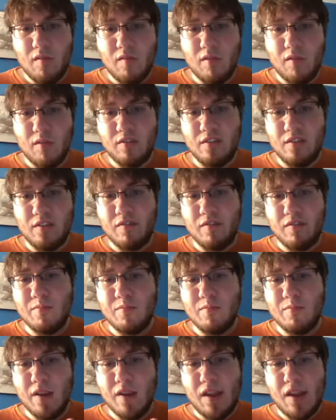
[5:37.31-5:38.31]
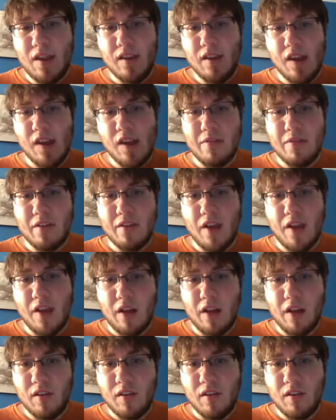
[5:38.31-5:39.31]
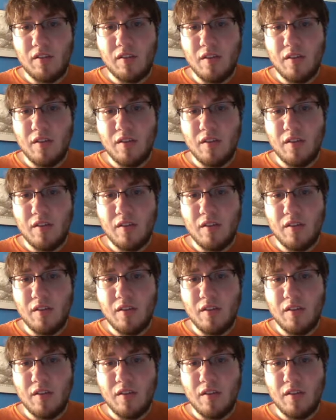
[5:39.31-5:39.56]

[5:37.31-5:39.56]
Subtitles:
version of a more in-depth analysis